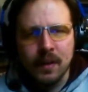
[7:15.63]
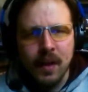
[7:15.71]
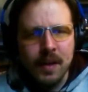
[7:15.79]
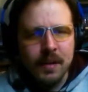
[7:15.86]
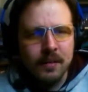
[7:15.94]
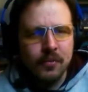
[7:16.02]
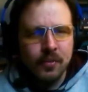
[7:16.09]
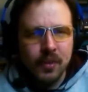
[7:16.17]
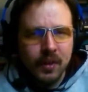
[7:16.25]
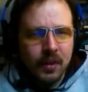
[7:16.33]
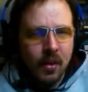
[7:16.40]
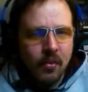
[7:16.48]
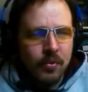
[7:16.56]
kind of
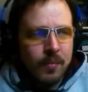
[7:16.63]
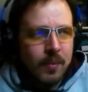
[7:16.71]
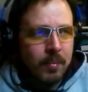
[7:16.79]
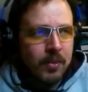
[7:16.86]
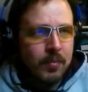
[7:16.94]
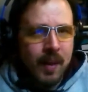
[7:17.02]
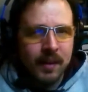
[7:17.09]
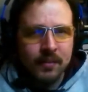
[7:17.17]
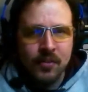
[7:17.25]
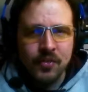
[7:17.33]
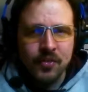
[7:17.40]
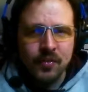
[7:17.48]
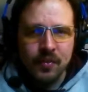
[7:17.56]
go from the perspective
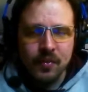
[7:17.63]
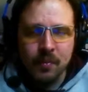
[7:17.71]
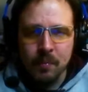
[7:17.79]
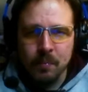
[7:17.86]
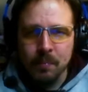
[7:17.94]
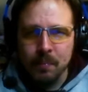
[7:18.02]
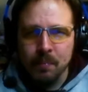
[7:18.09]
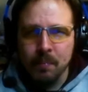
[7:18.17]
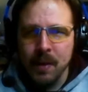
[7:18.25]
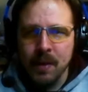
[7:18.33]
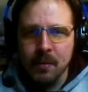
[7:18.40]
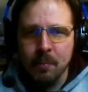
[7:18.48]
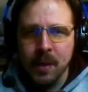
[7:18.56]
of
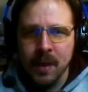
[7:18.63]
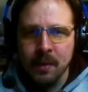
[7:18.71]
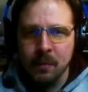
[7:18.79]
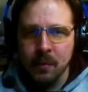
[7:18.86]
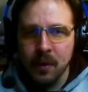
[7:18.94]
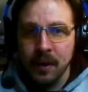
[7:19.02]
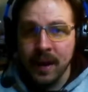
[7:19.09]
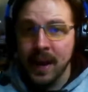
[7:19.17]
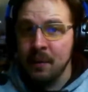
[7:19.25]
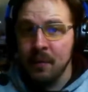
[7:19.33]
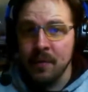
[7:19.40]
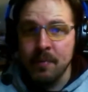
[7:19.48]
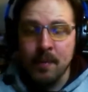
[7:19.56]
playing
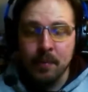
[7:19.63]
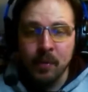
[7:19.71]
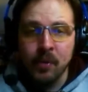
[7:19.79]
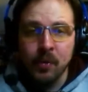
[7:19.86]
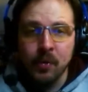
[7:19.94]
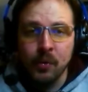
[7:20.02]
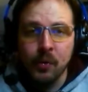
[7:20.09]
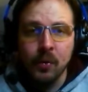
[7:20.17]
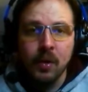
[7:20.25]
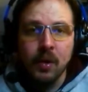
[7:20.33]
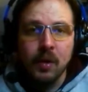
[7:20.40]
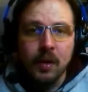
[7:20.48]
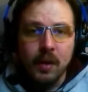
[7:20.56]
again with people who
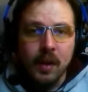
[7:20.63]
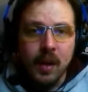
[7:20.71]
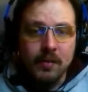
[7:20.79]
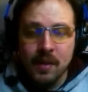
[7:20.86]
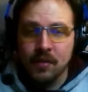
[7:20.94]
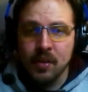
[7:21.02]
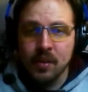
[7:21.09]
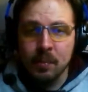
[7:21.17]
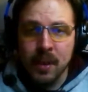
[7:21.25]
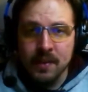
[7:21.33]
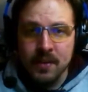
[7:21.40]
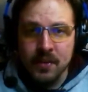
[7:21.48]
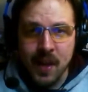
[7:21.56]
have never
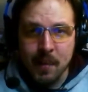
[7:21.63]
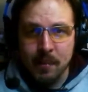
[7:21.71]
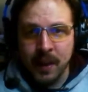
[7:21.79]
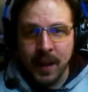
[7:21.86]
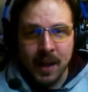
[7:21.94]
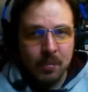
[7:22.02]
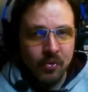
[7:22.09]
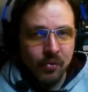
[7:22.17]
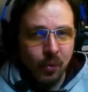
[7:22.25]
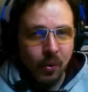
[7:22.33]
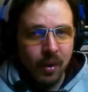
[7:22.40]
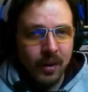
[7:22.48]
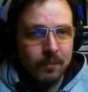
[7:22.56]
played this type of game
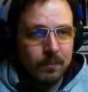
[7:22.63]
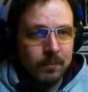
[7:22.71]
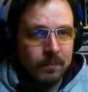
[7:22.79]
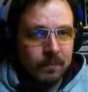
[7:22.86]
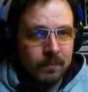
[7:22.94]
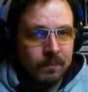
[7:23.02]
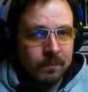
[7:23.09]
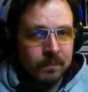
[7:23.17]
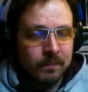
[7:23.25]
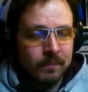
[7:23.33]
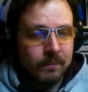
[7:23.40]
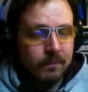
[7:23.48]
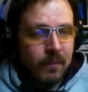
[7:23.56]
before.
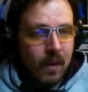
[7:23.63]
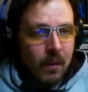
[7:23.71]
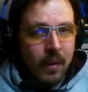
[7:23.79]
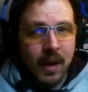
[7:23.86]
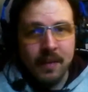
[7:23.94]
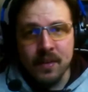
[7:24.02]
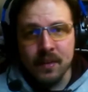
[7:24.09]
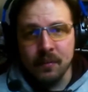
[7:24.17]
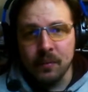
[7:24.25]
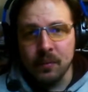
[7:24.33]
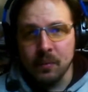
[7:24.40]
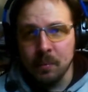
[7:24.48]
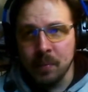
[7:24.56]
We had that
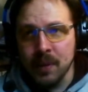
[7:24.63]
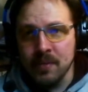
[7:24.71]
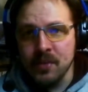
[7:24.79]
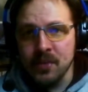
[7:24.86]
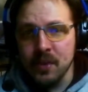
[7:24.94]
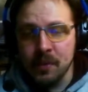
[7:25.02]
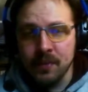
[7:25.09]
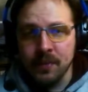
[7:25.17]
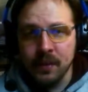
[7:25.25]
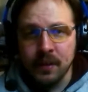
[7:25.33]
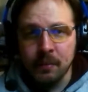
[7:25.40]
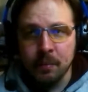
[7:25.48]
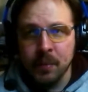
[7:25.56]
previously with
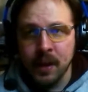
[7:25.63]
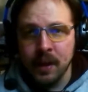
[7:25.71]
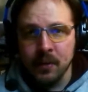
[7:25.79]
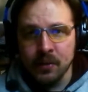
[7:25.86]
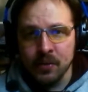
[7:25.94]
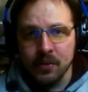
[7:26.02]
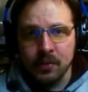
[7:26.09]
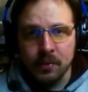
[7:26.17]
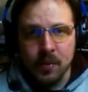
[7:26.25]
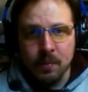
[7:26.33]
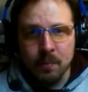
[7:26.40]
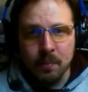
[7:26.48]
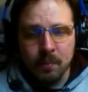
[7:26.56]
the player who was
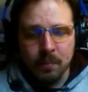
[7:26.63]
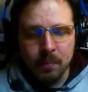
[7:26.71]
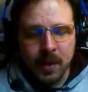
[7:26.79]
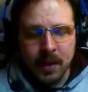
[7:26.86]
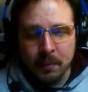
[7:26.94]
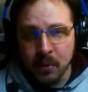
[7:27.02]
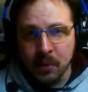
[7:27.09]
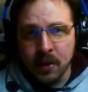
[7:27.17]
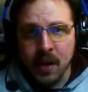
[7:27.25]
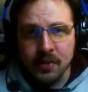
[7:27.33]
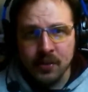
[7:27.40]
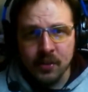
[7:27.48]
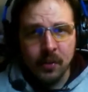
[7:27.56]
playing
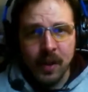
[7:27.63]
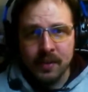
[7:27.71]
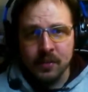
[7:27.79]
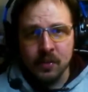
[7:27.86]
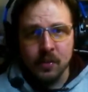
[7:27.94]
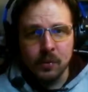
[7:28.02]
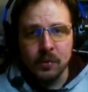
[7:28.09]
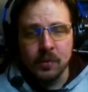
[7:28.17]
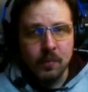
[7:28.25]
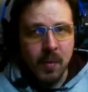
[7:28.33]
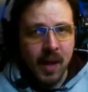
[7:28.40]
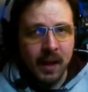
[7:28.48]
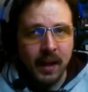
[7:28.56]
Mukask, who had to
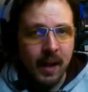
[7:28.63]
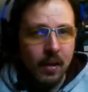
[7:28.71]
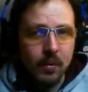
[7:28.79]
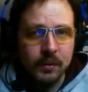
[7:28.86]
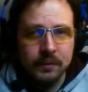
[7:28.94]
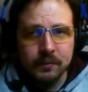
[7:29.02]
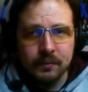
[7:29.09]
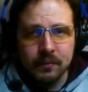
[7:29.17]
back out